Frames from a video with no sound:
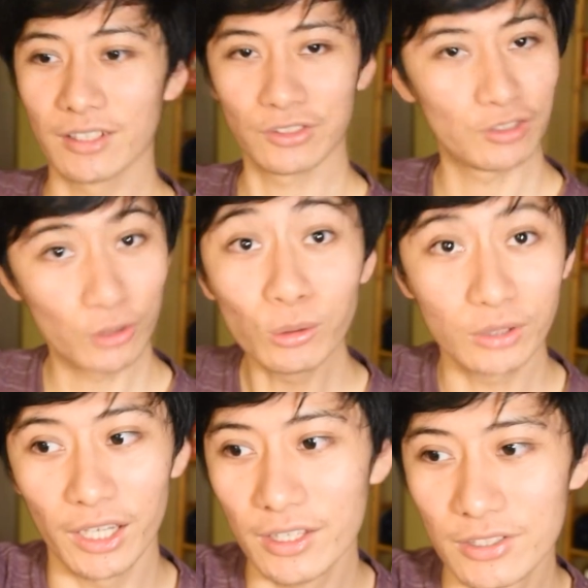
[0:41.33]
school
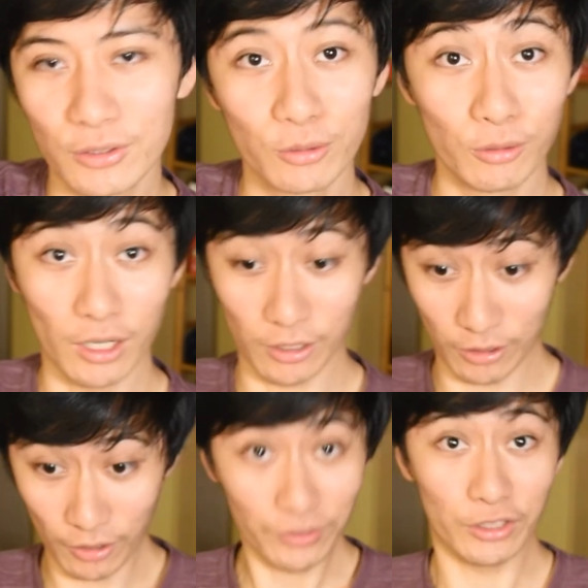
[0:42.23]
kids, who
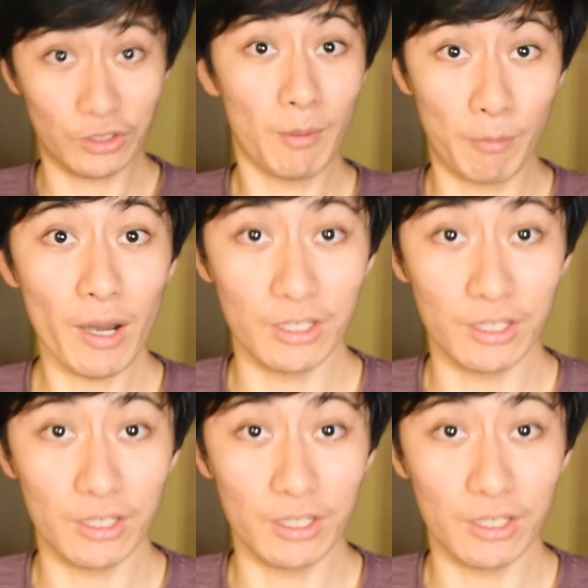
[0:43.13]
are on their summer break.